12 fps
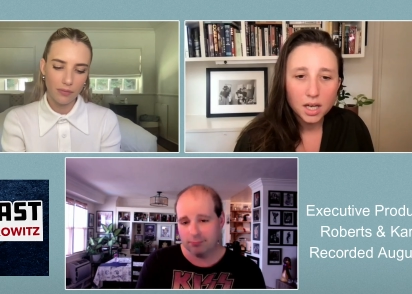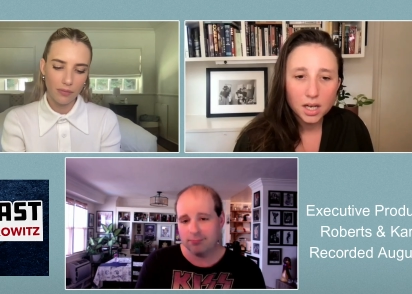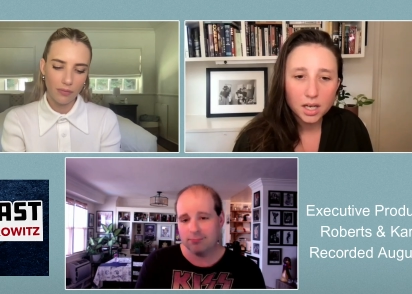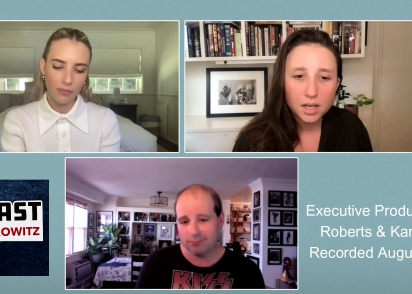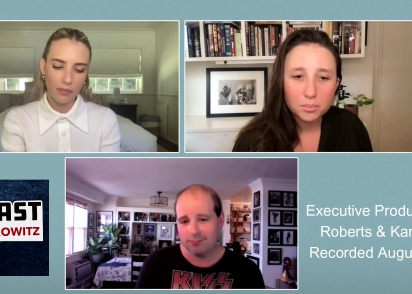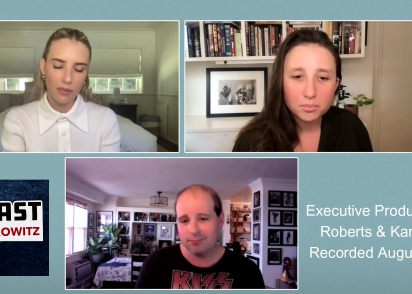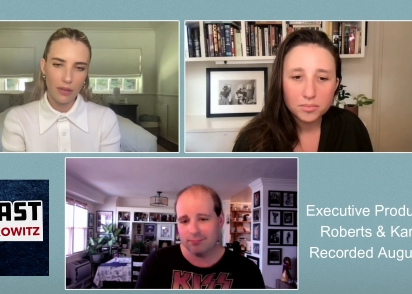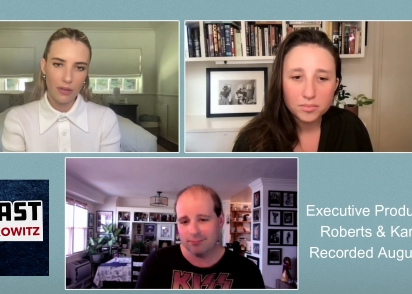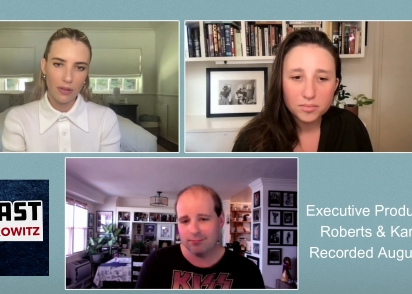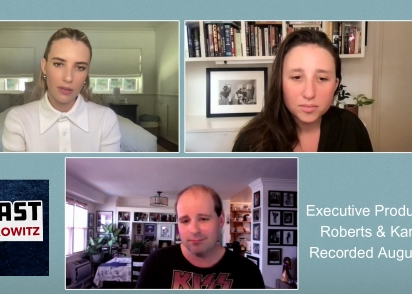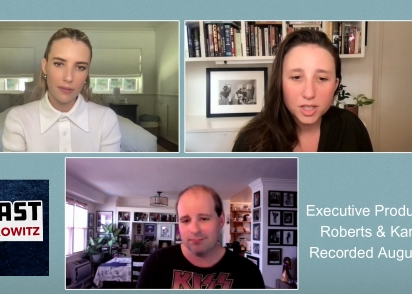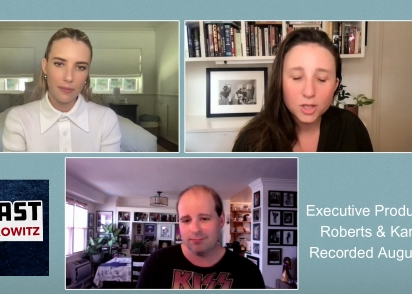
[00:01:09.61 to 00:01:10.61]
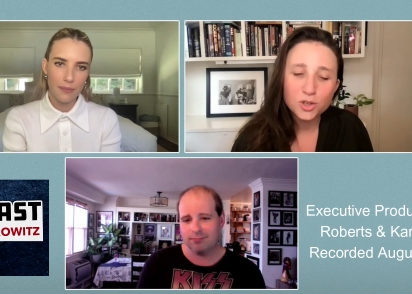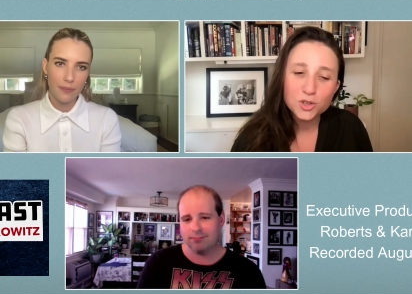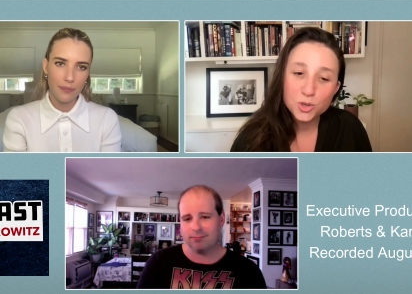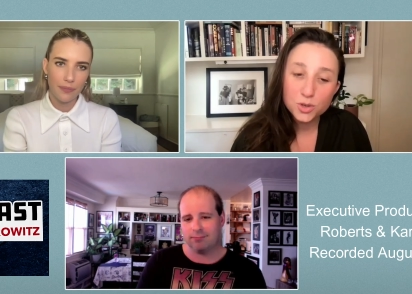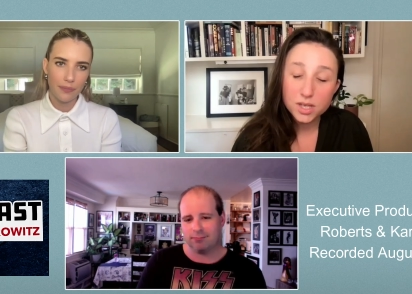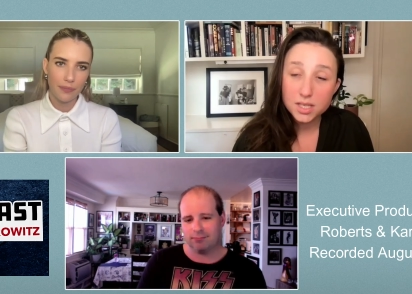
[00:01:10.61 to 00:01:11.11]
Speaker 1: You know, the
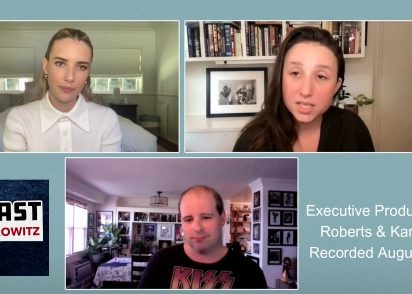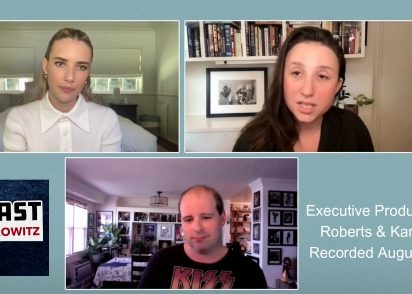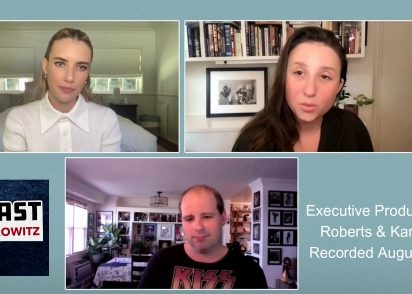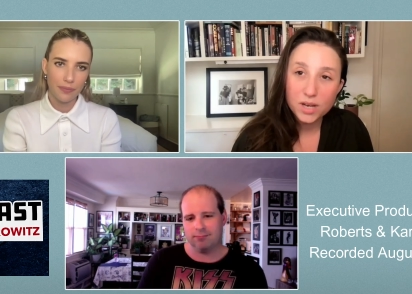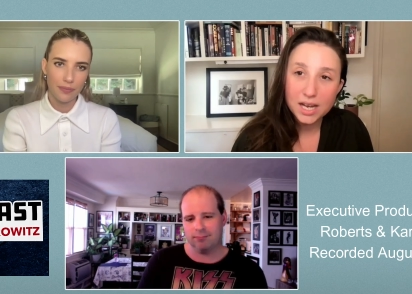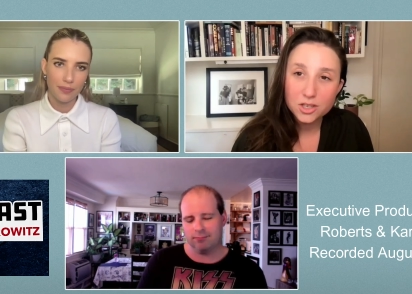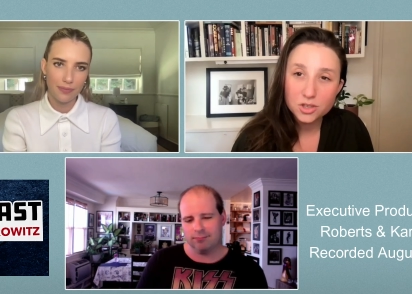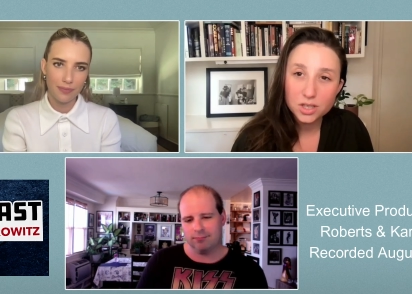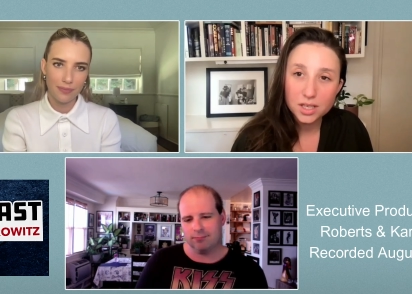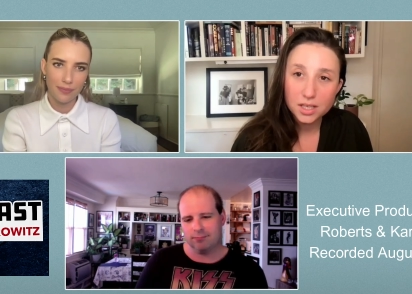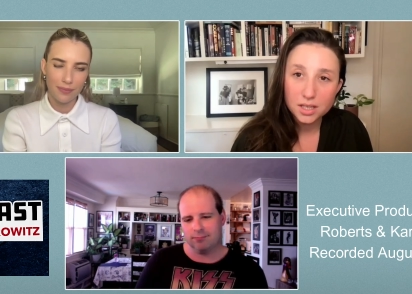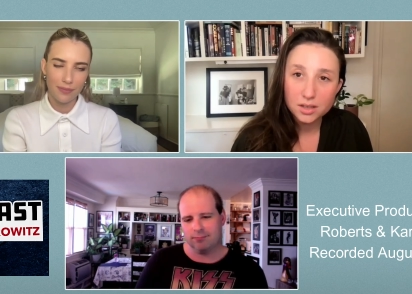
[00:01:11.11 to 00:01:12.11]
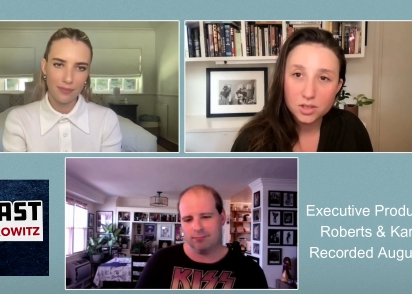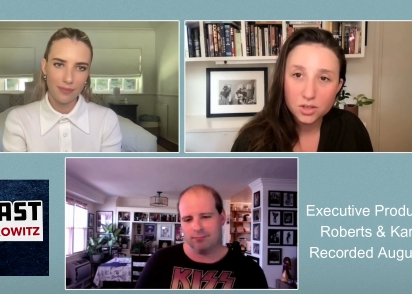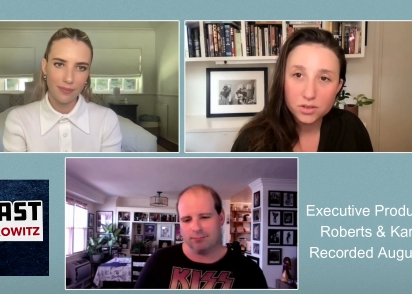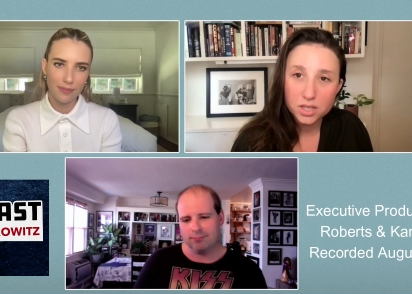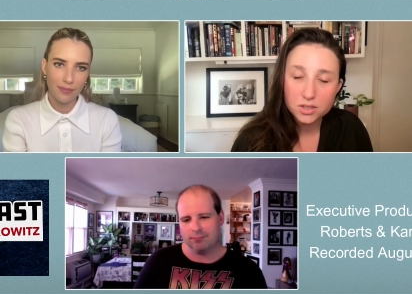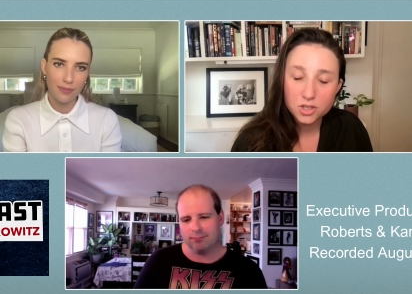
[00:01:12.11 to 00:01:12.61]
truth is that we actually
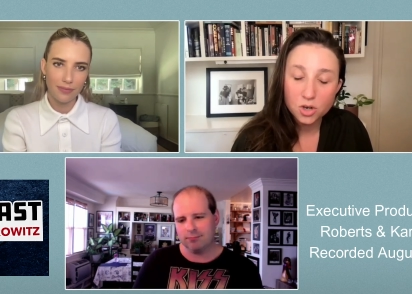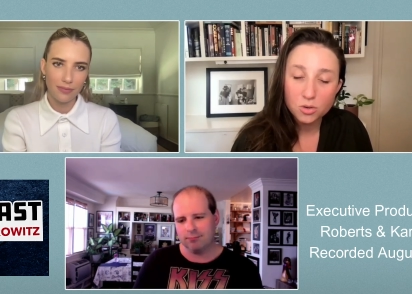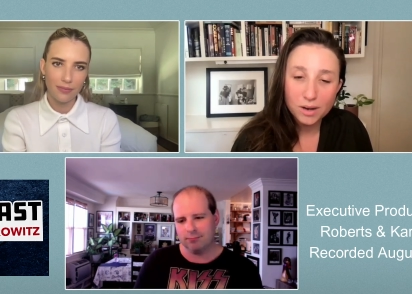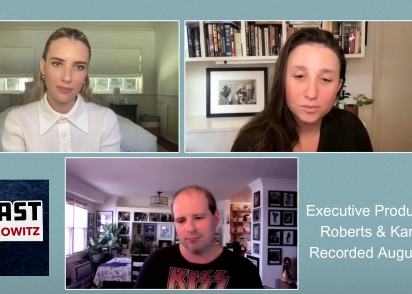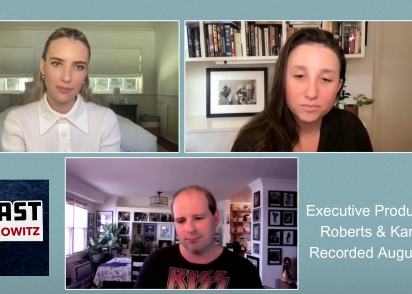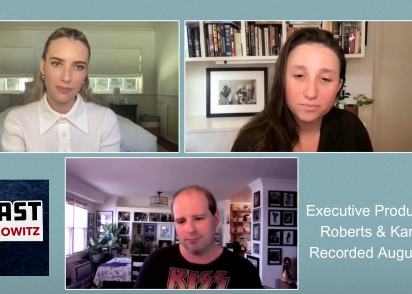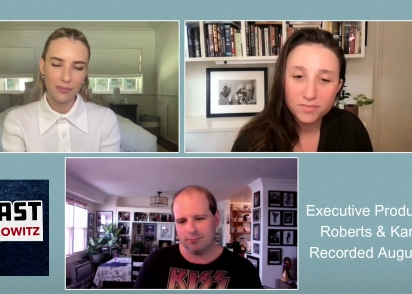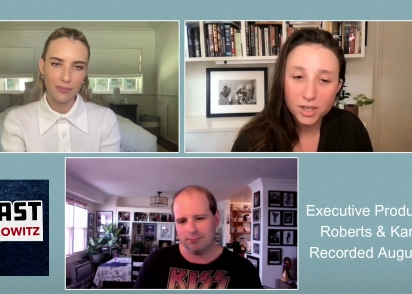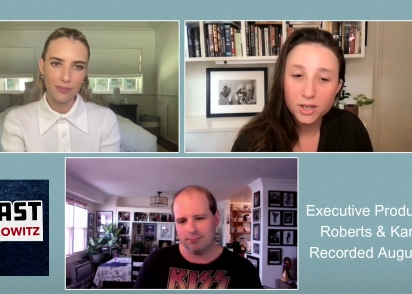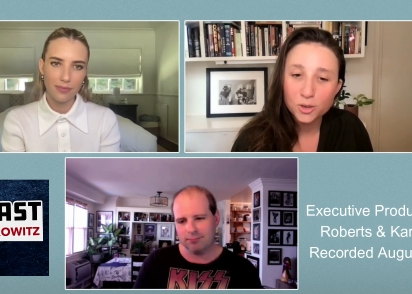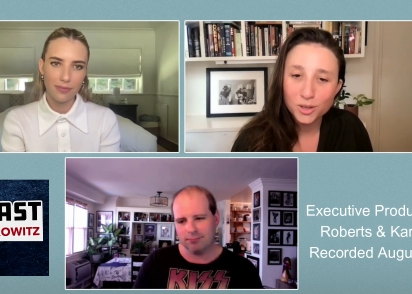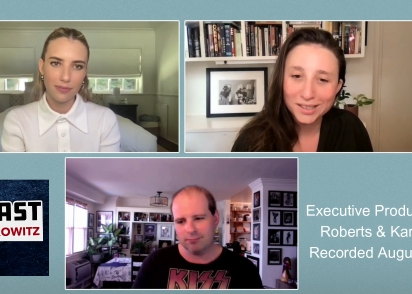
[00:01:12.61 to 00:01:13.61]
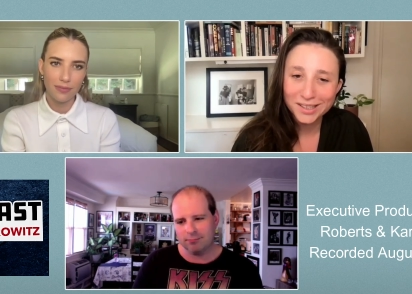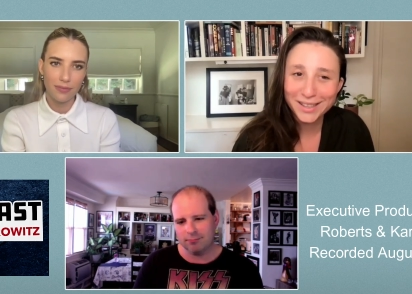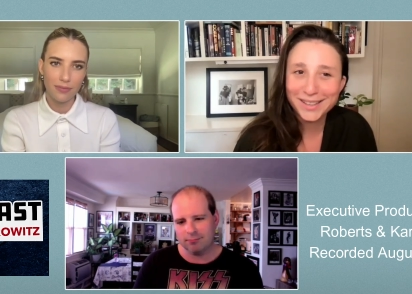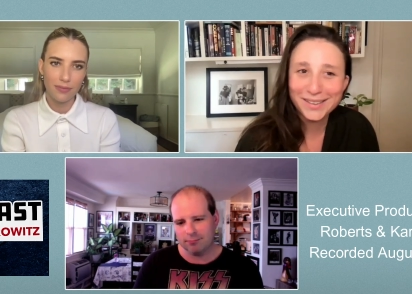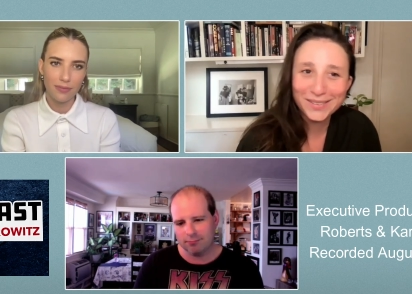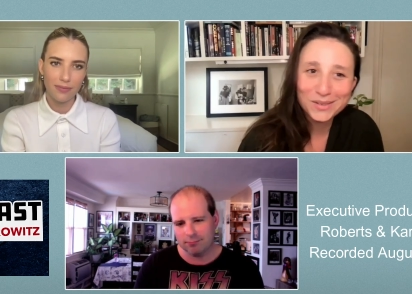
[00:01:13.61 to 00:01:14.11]
turned this show around very
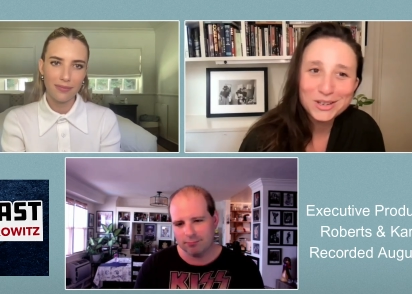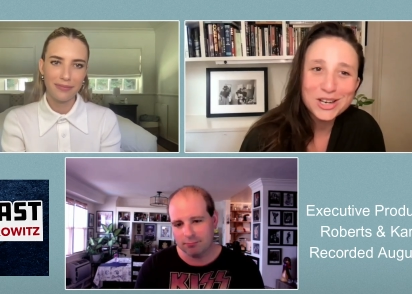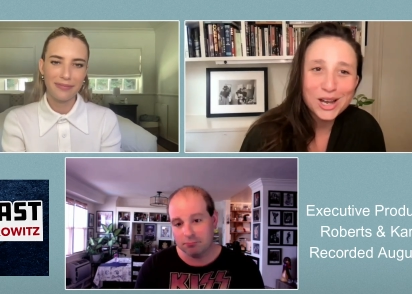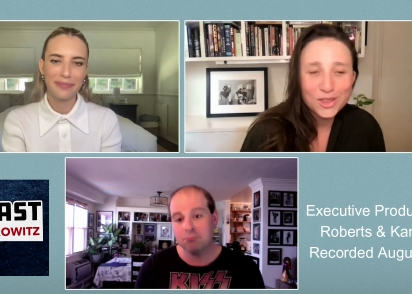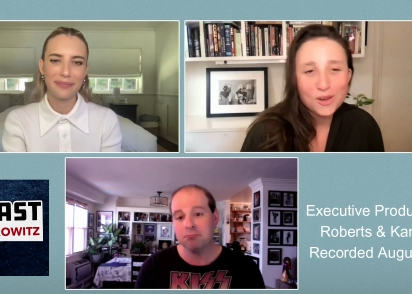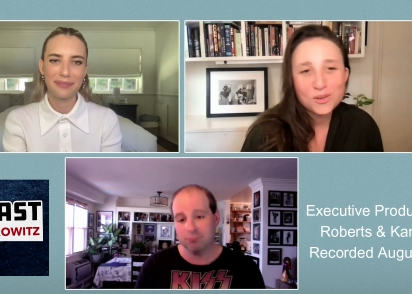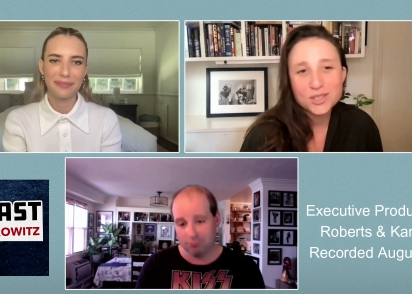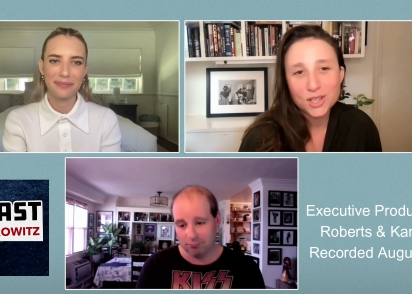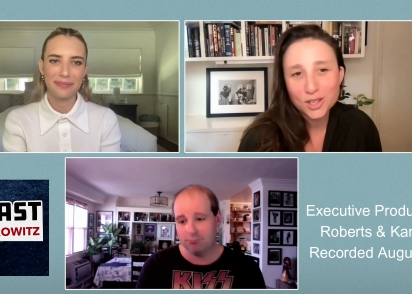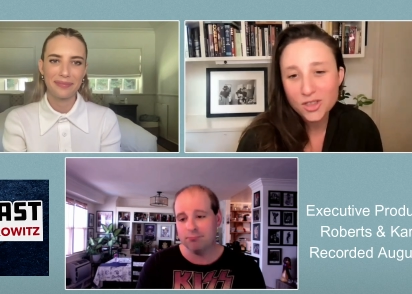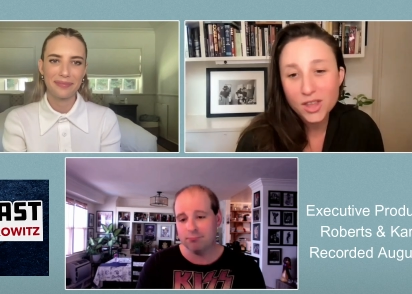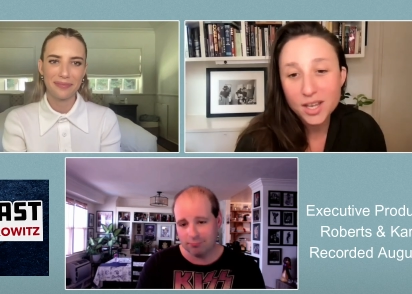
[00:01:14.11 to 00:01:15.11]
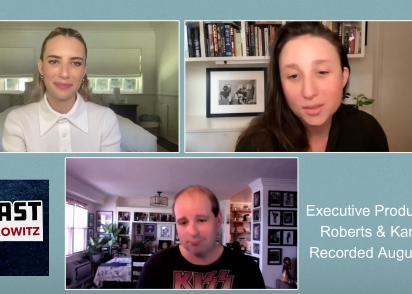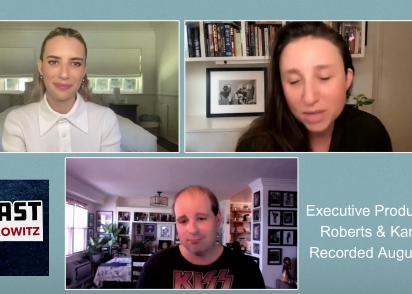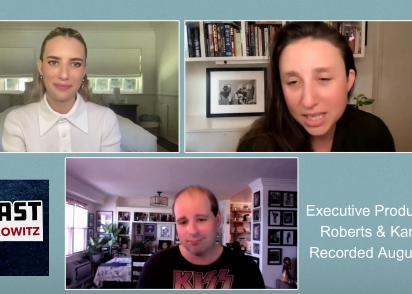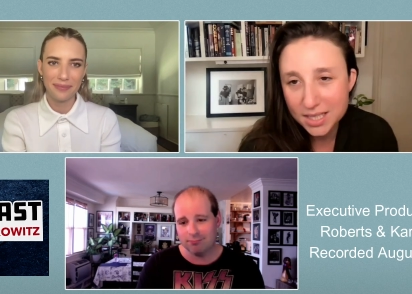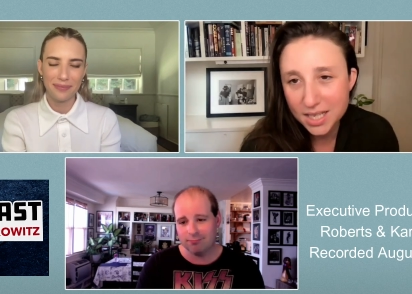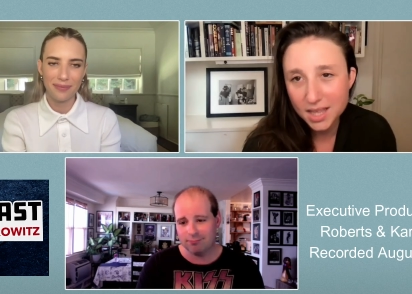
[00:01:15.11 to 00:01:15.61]
quickly, which I thought was a good thing
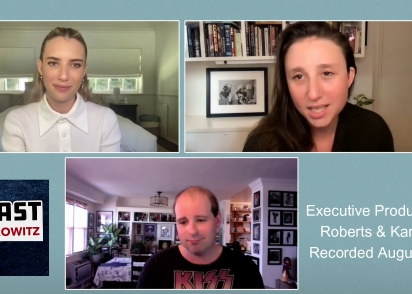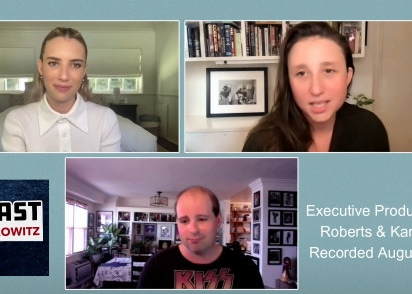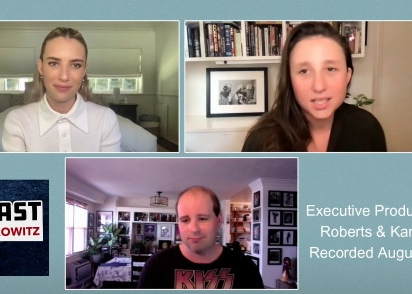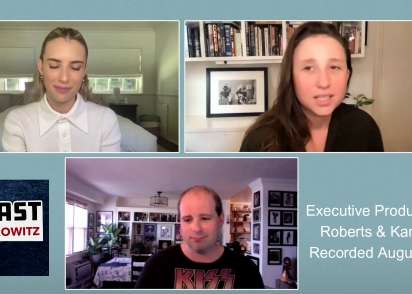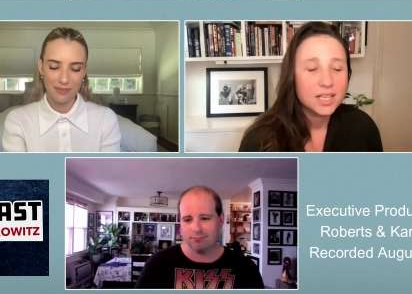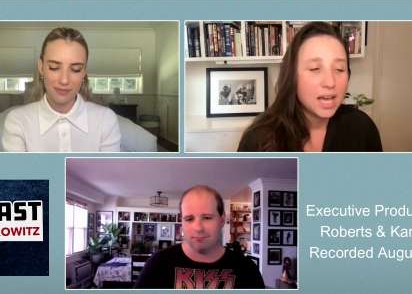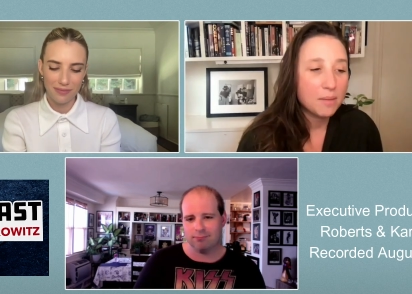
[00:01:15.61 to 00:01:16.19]
because I think